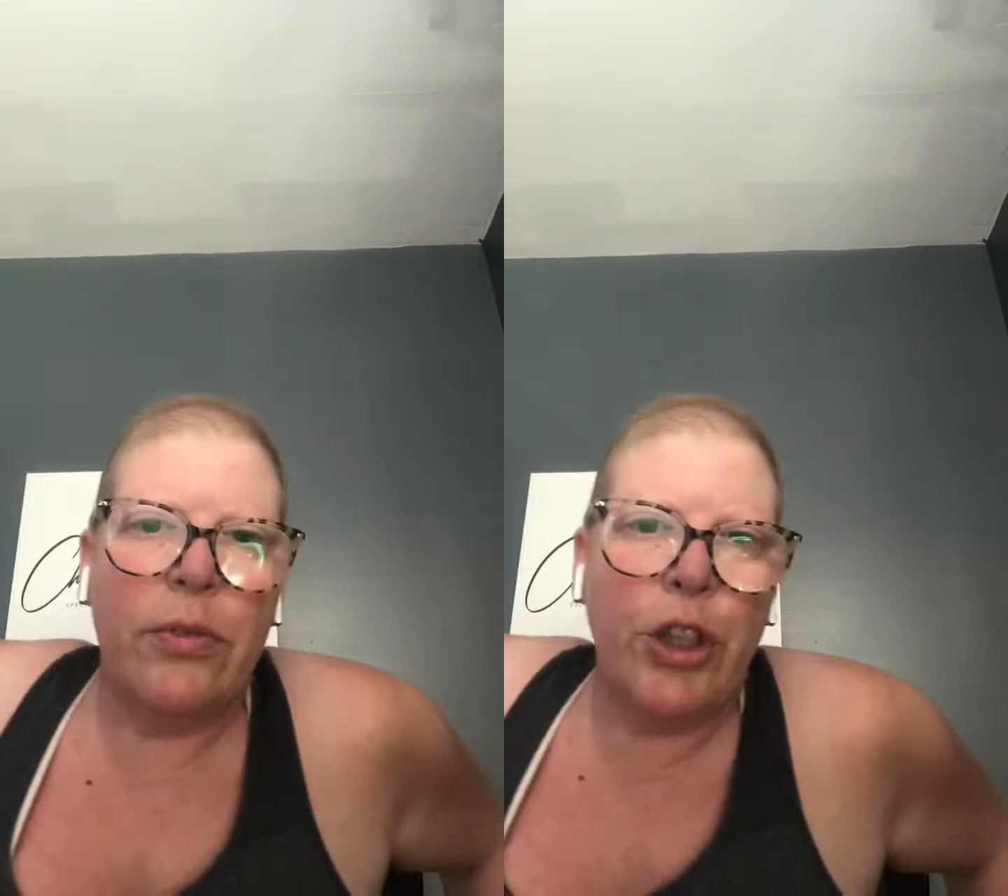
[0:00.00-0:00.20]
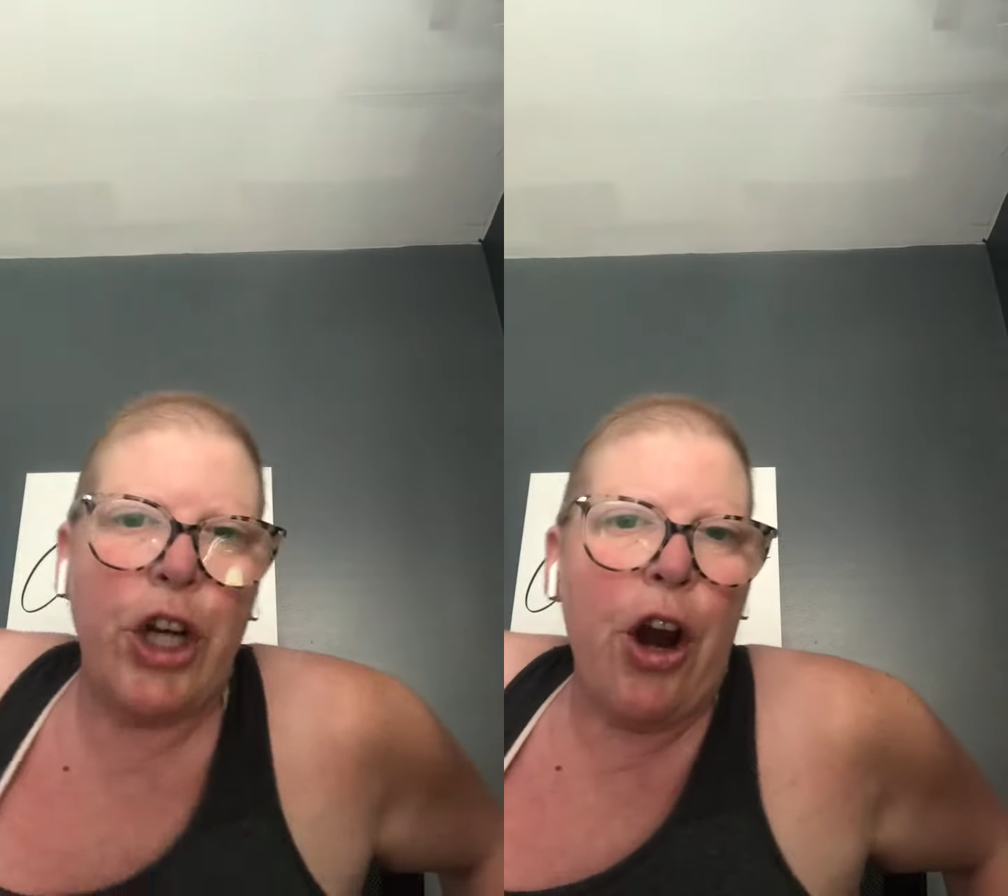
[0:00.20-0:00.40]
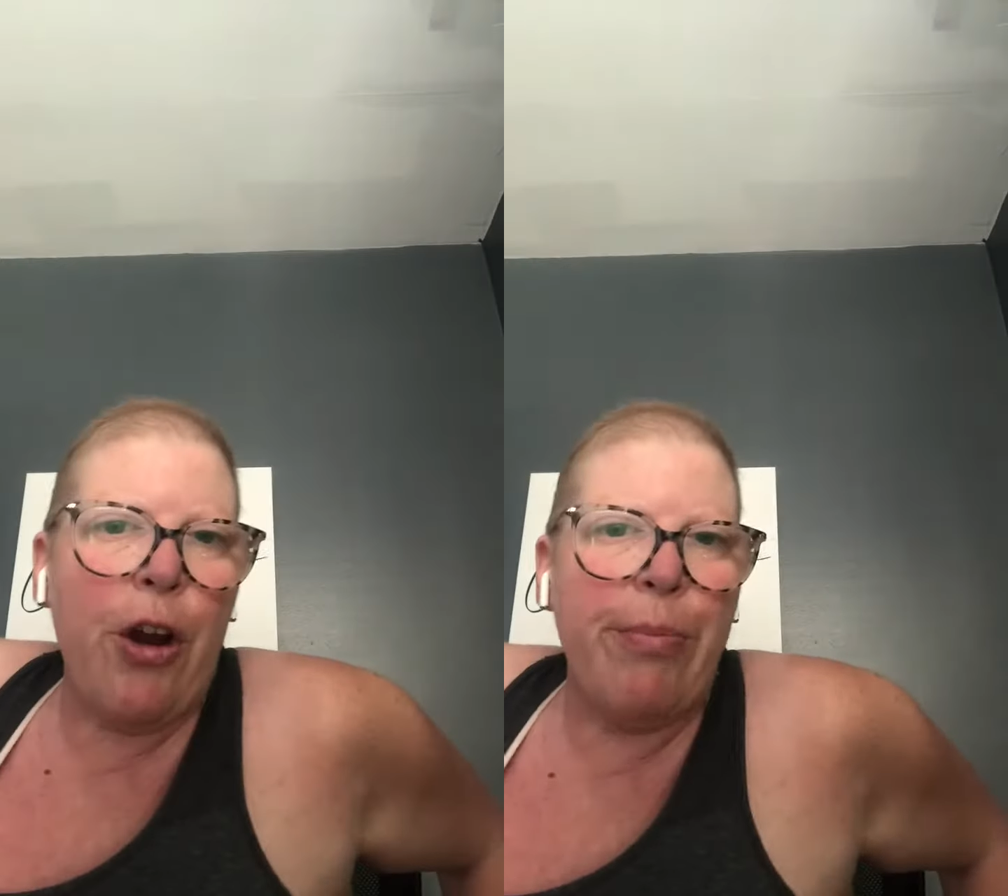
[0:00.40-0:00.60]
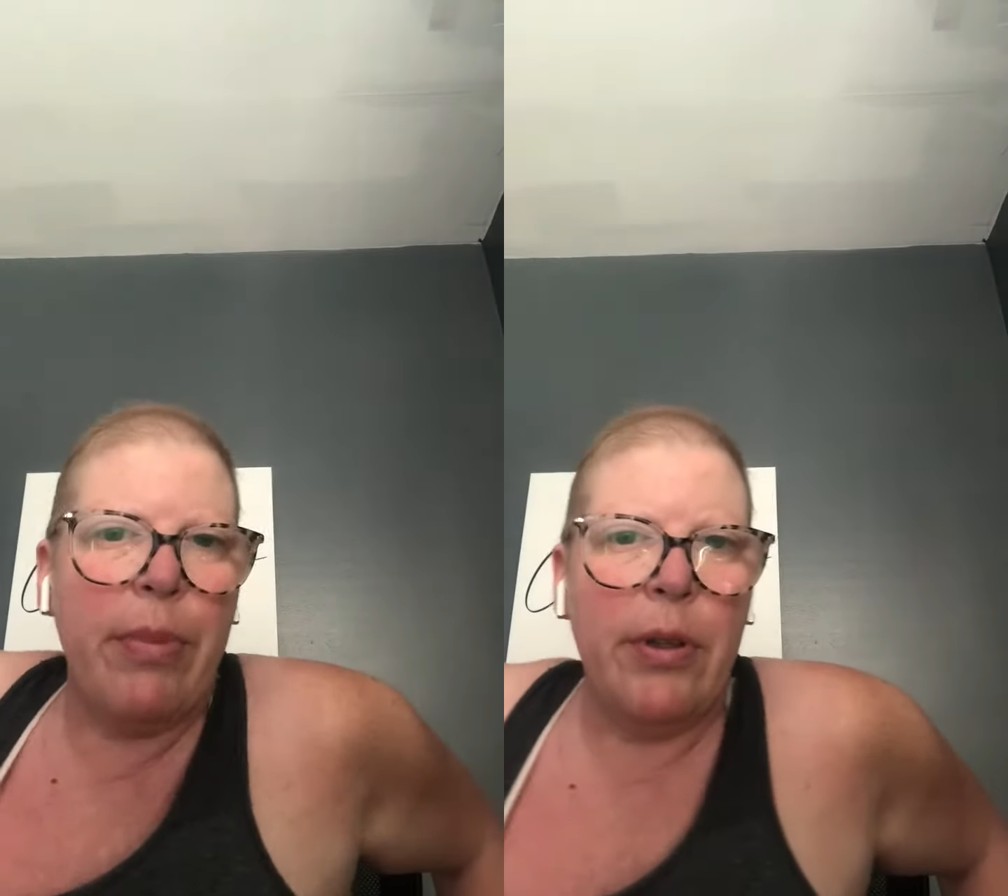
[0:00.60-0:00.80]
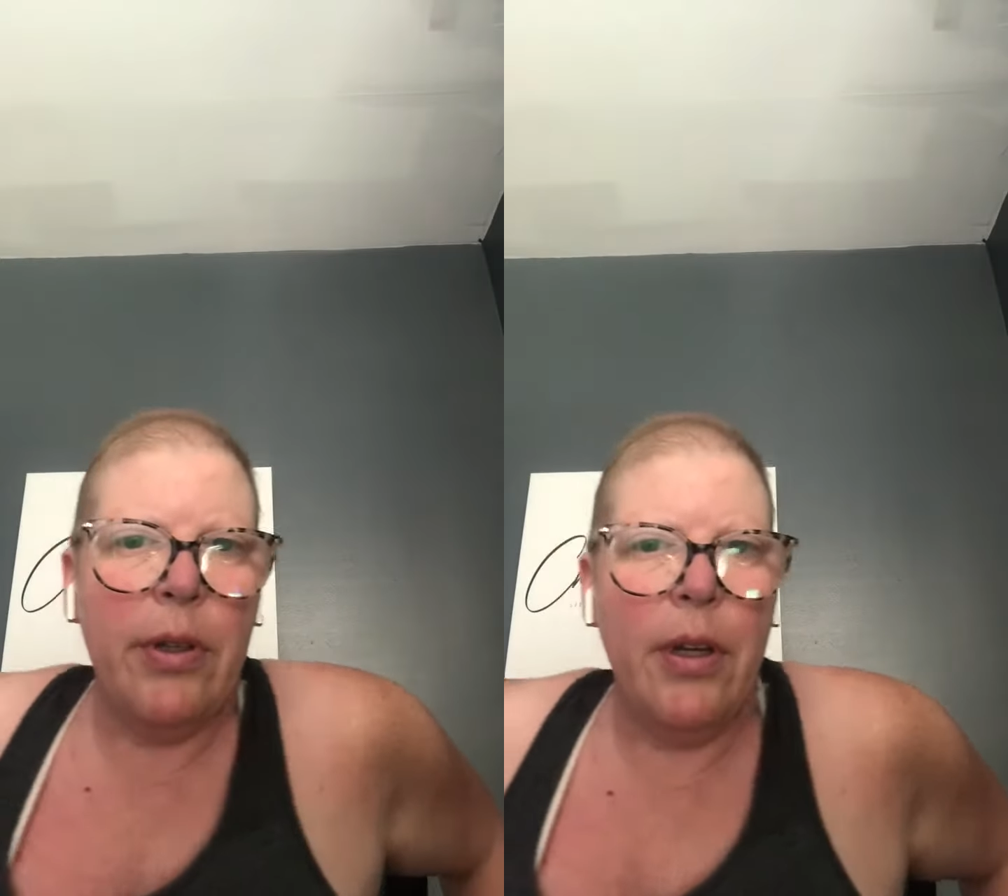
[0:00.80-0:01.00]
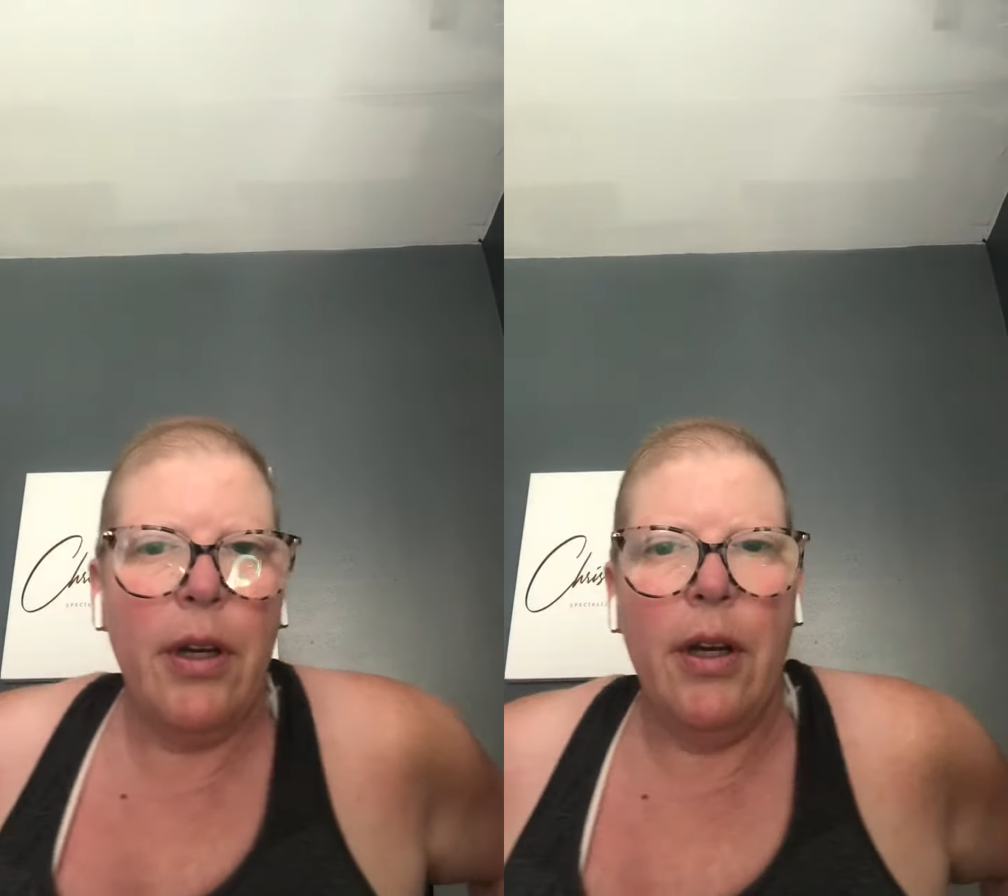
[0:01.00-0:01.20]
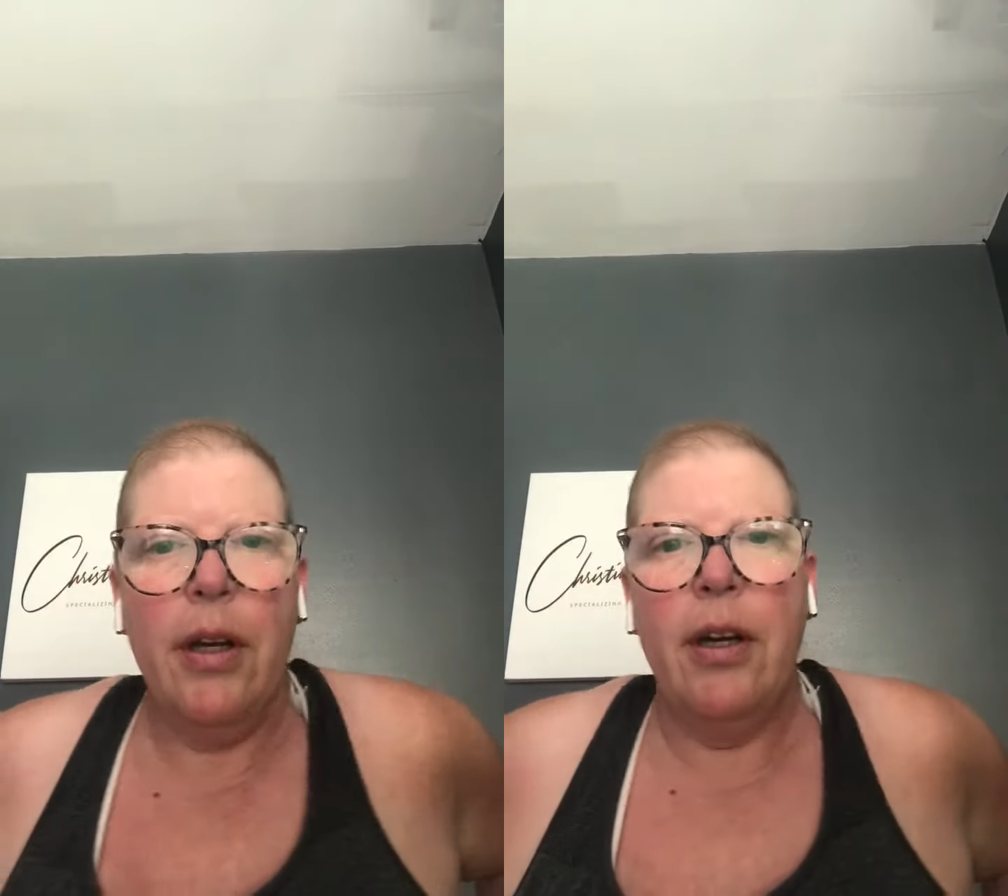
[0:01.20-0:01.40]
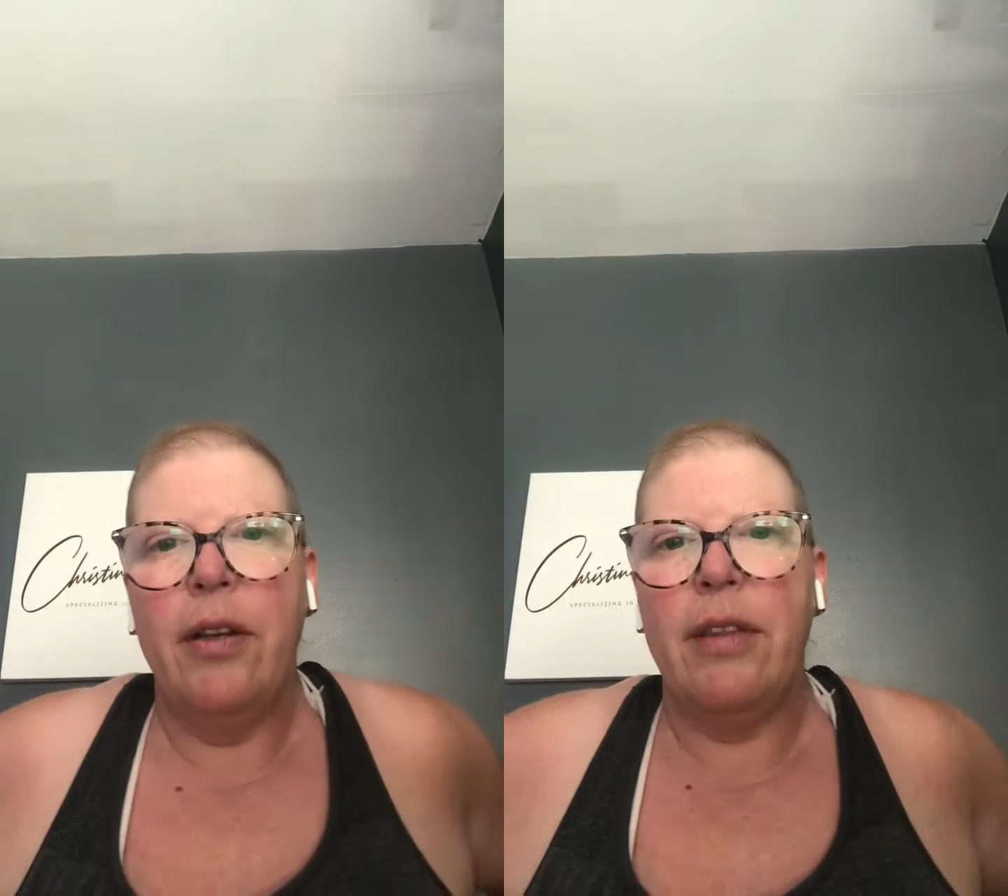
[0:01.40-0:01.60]
germ
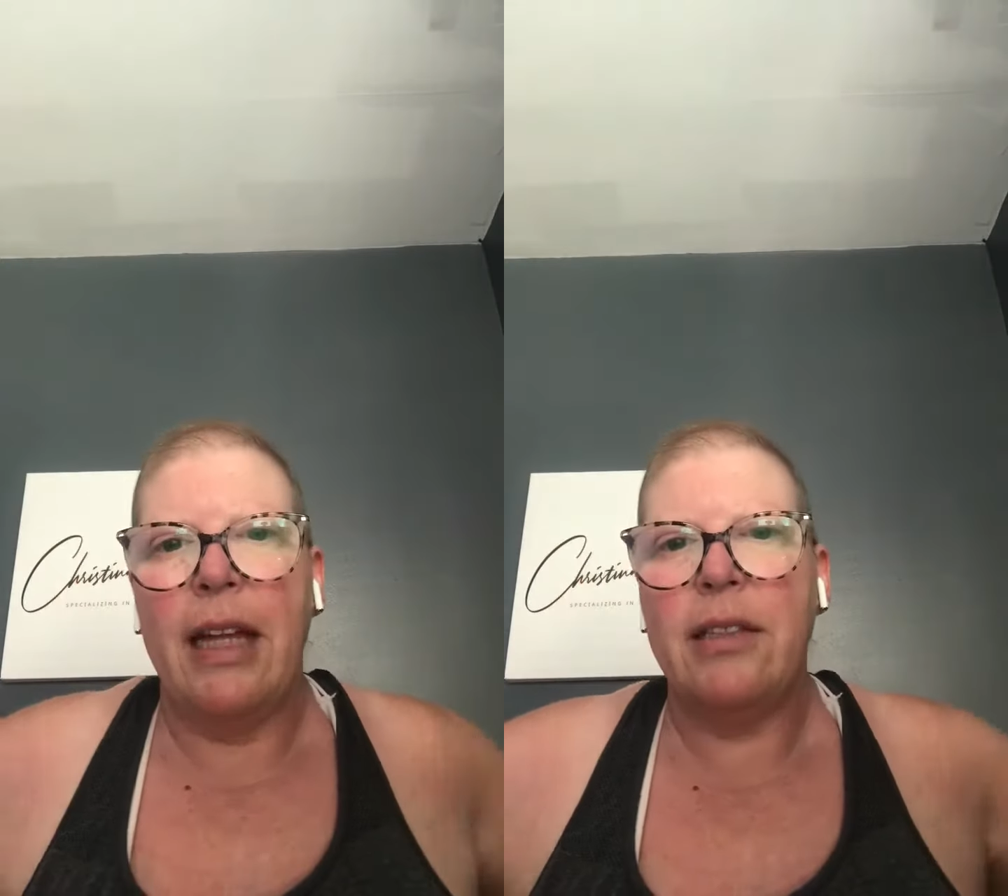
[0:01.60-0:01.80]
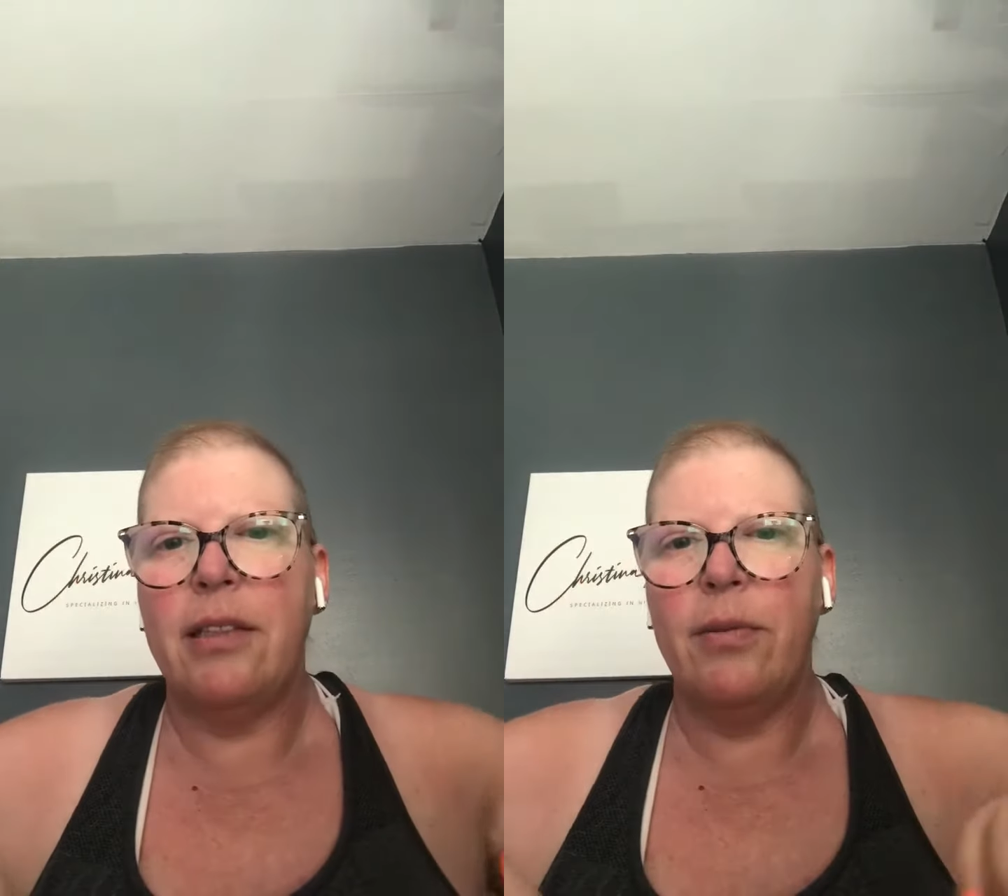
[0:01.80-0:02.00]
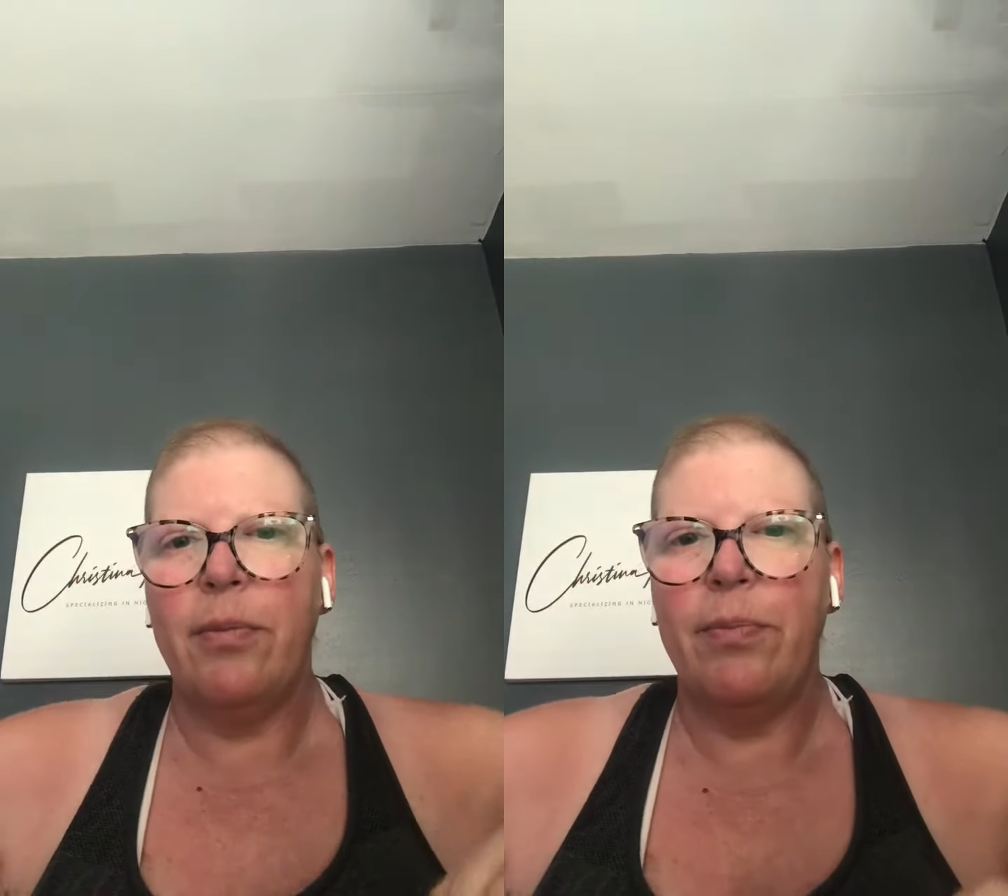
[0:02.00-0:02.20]
that's,